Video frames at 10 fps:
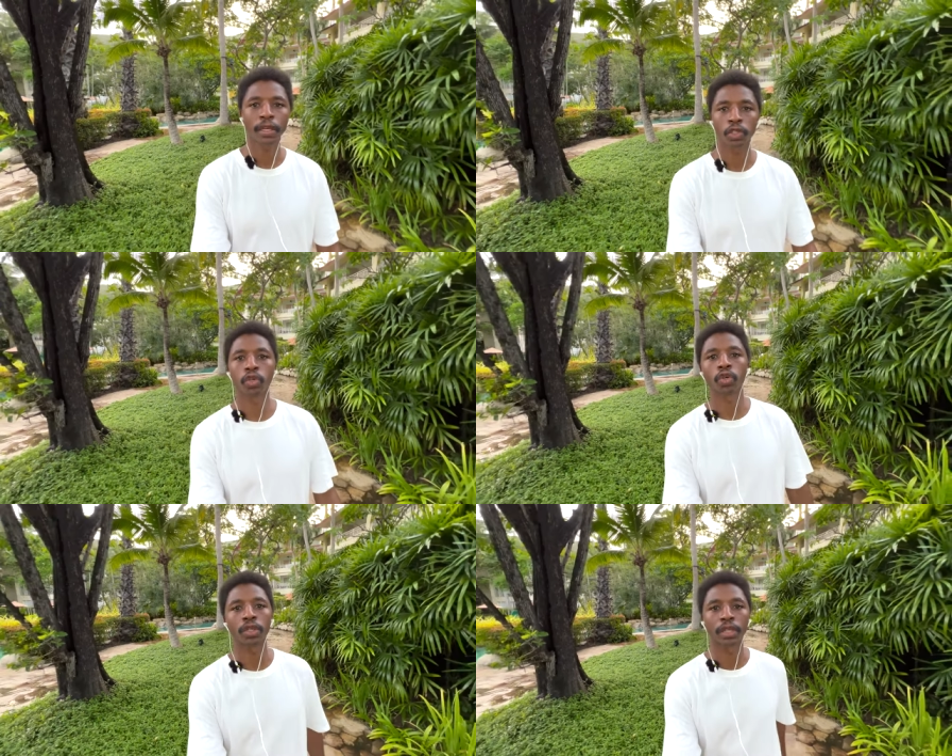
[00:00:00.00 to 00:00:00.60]
it's
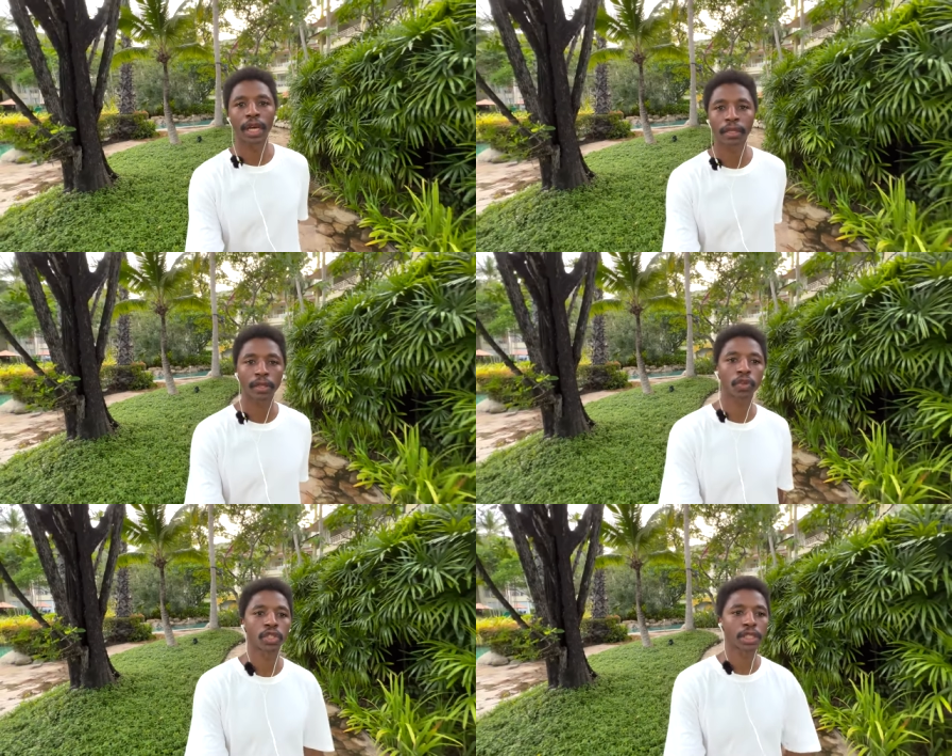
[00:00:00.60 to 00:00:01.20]
good that
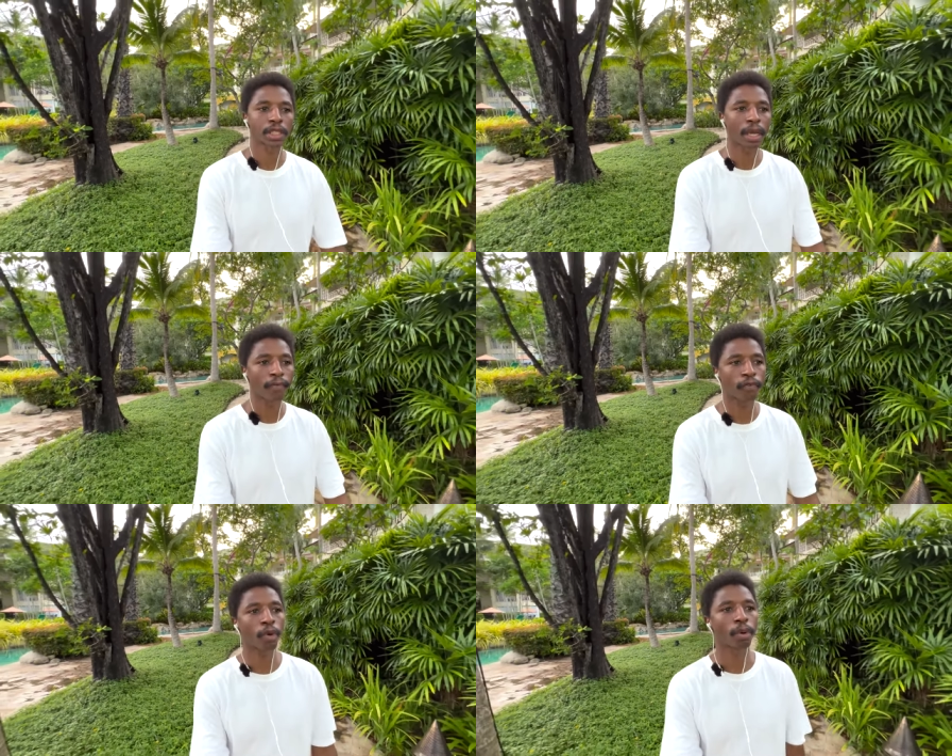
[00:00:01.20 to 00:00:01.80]
there's
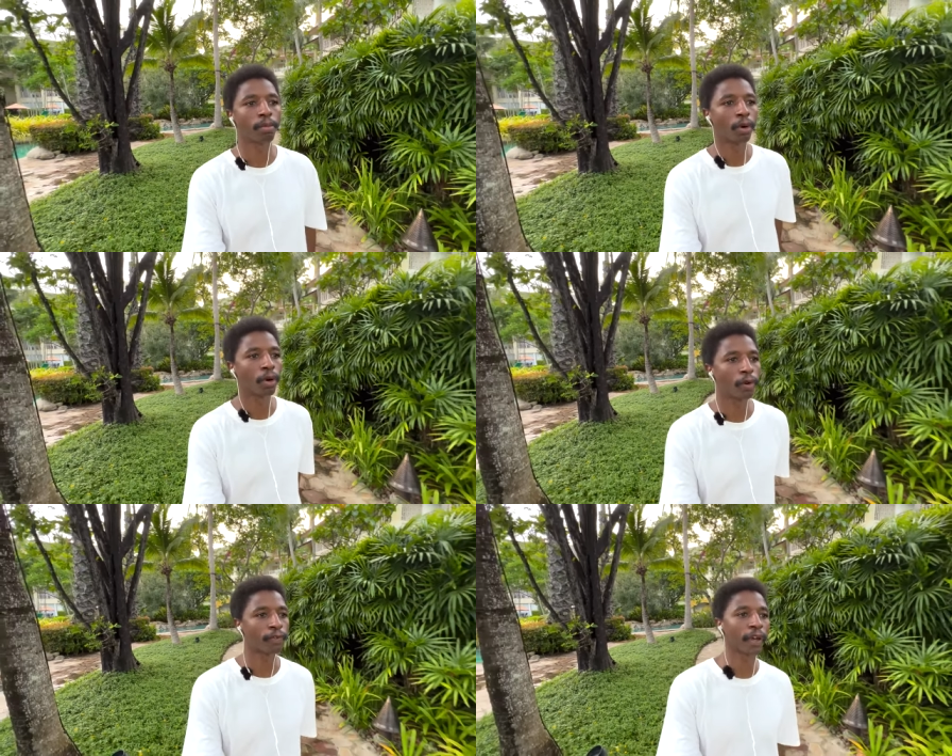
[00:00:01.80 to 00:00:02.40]
some form
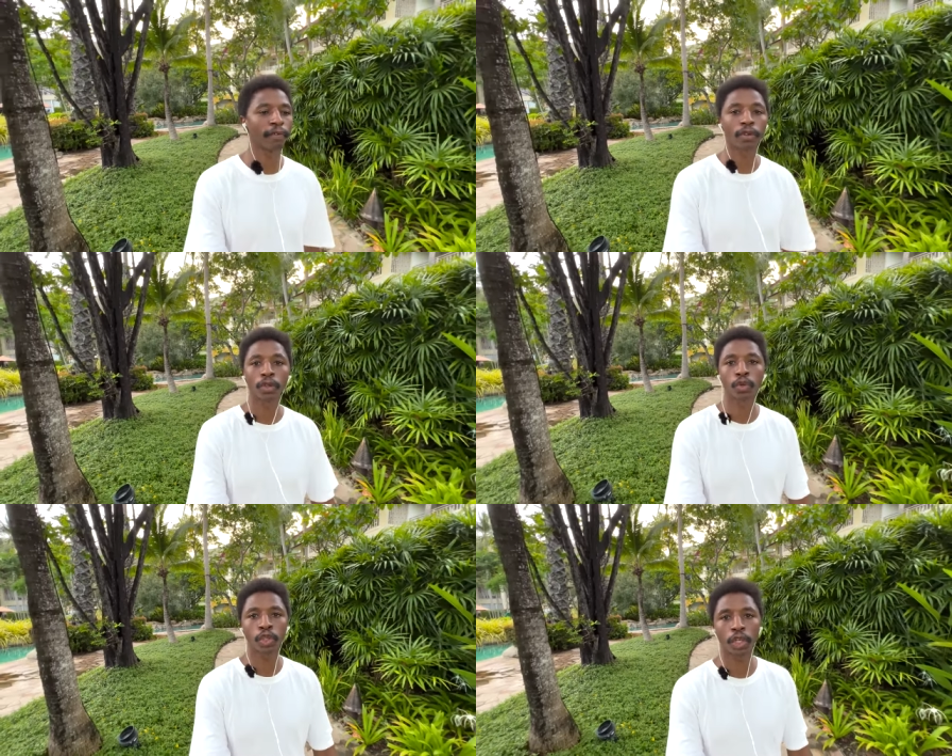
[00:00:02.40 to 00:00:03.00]
of
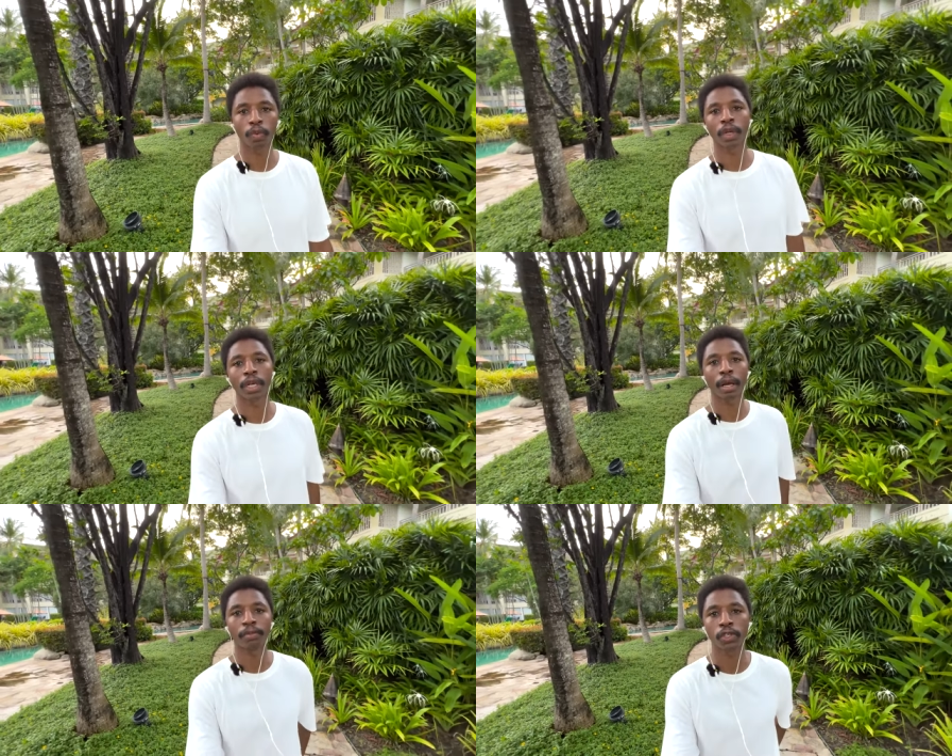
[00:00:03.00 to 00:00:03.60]
evolution when it
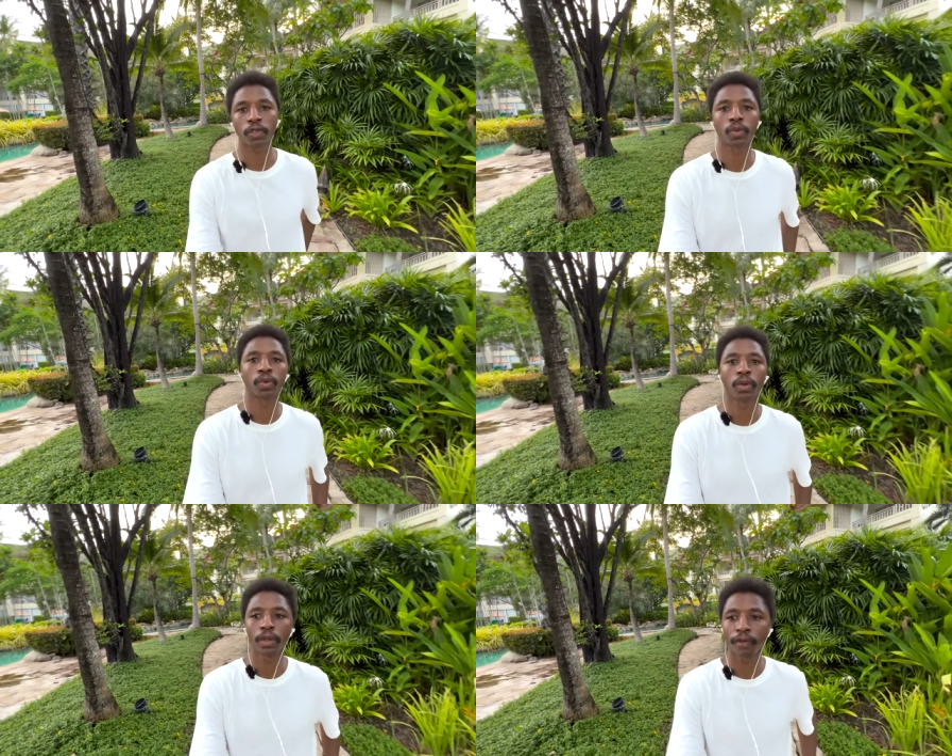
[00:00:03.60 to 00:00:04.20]
comes to
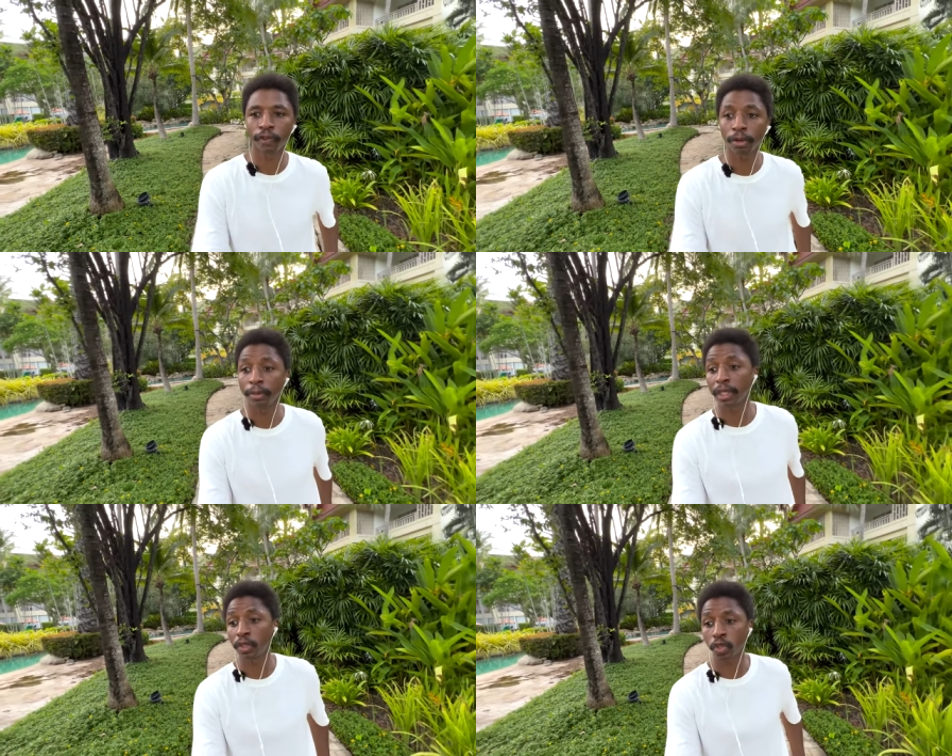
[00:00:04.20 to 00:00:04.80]
the film
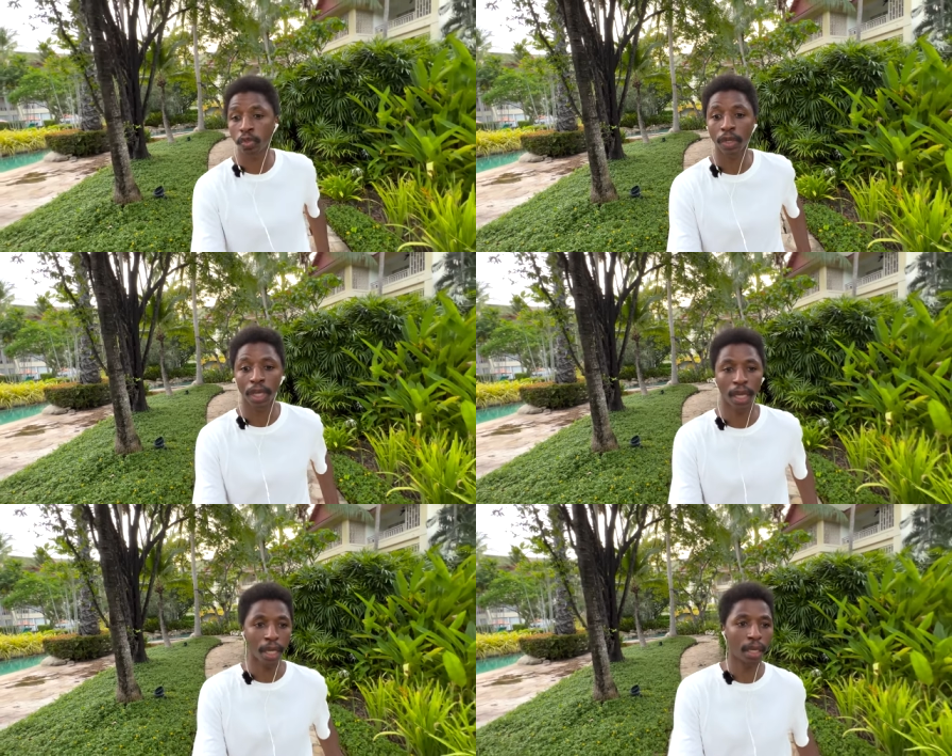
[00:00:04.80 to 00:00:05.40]

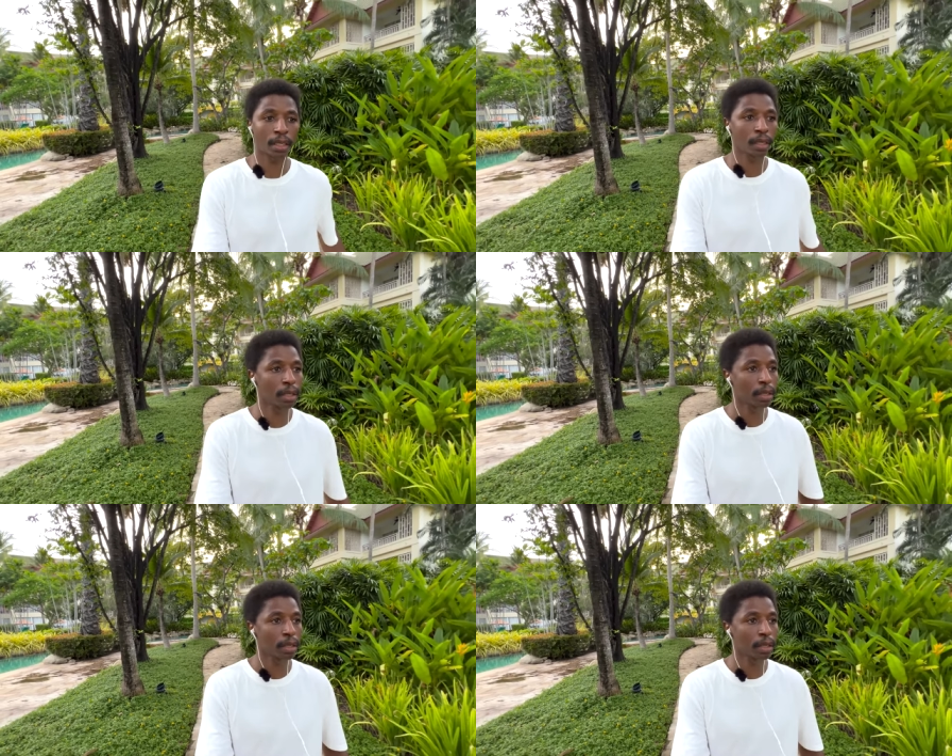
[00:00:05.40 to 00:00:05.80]
industry, and